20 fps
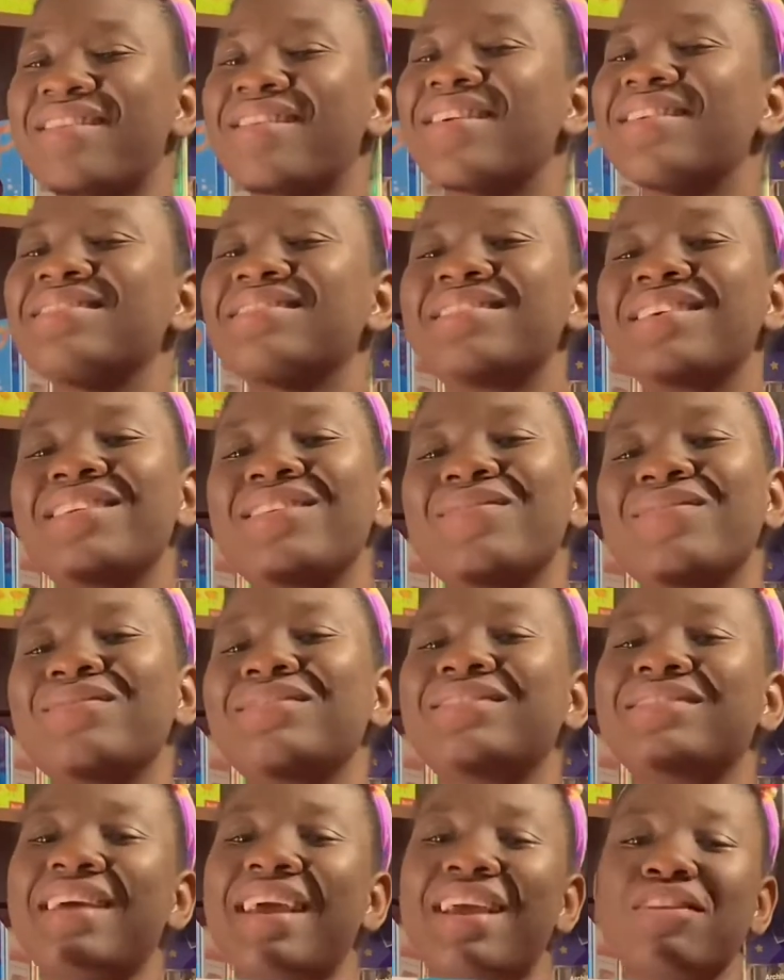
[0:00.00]
Continue
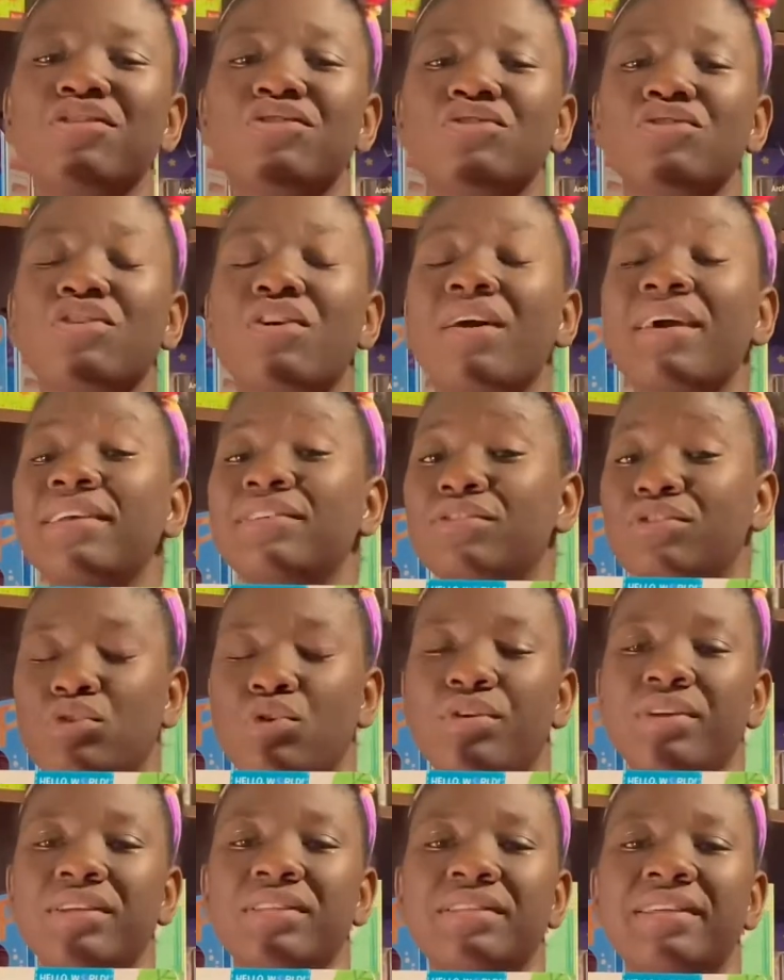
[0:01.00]
to enjoy
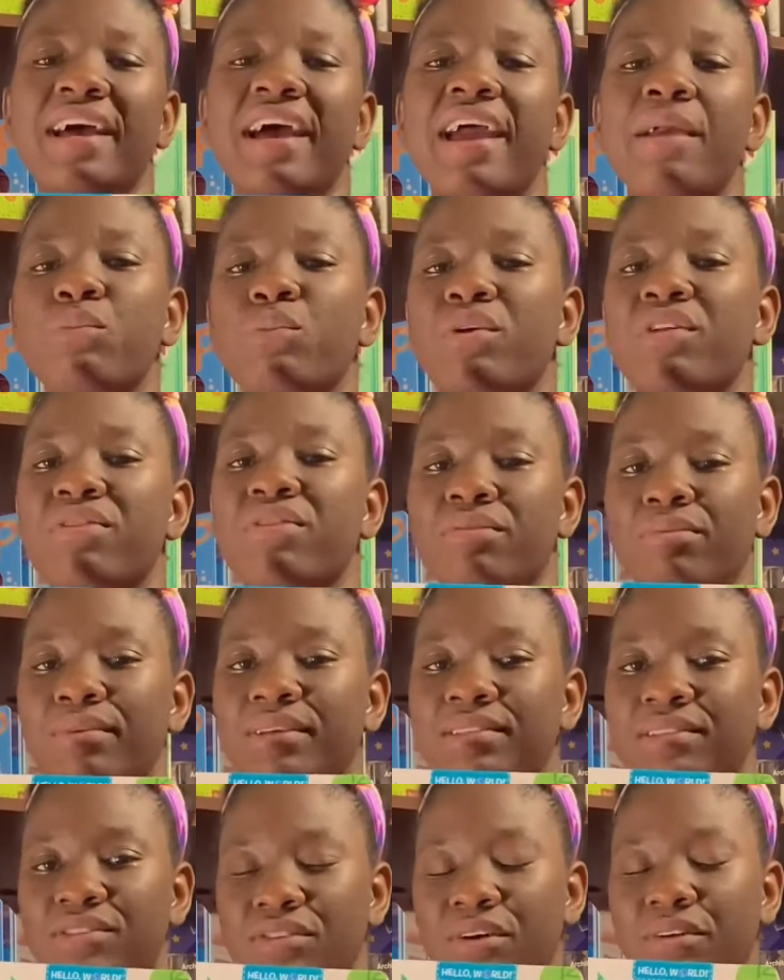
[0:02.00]
story time with
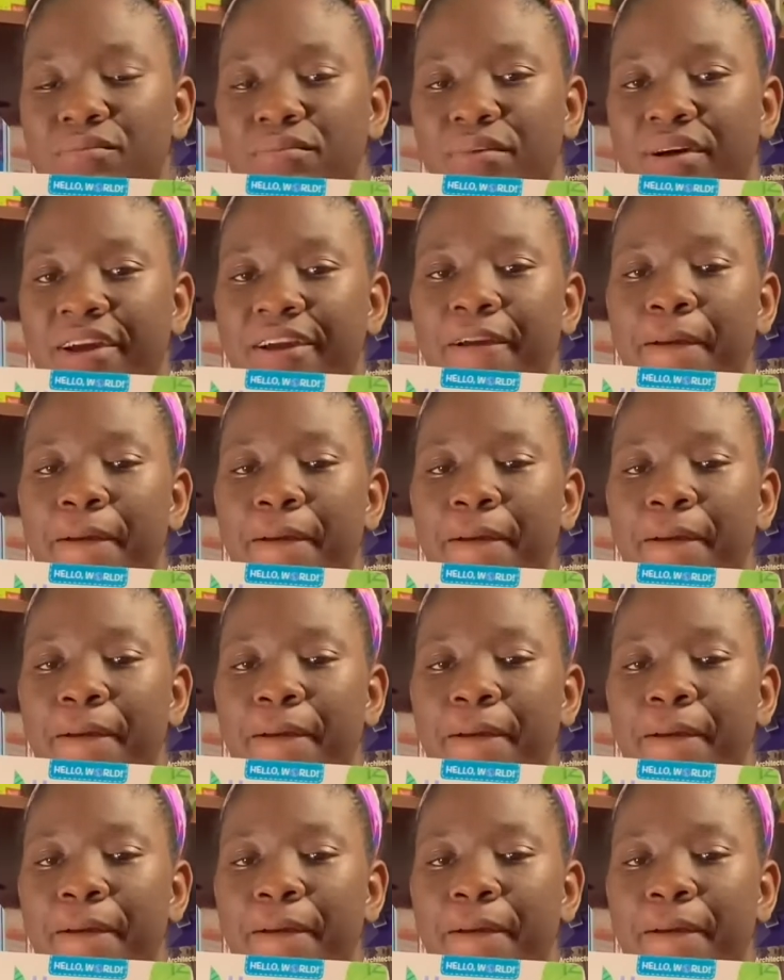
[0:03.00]
Miss Dunbar.